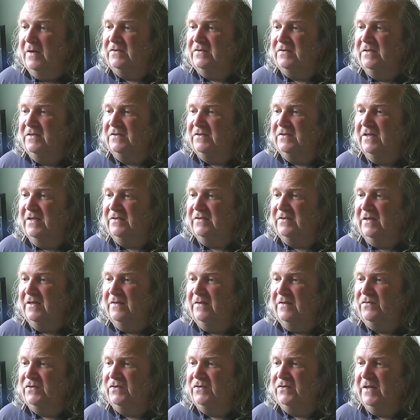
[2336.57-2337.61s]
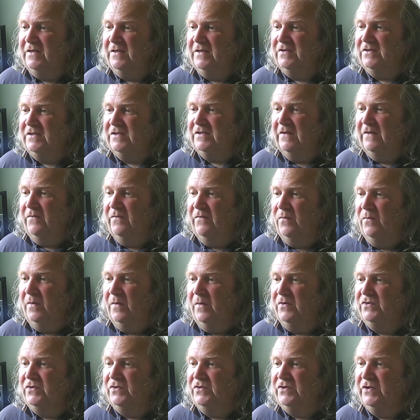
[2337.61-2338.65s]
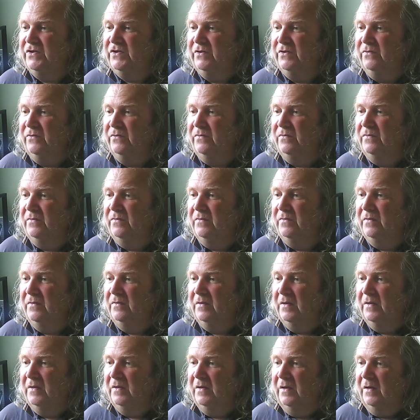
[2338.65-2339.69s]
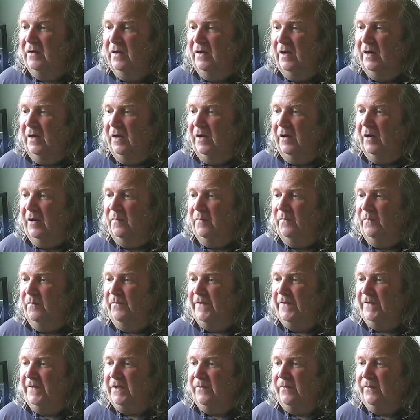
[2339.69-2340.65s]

Wesley says, I've just had a seven one two um,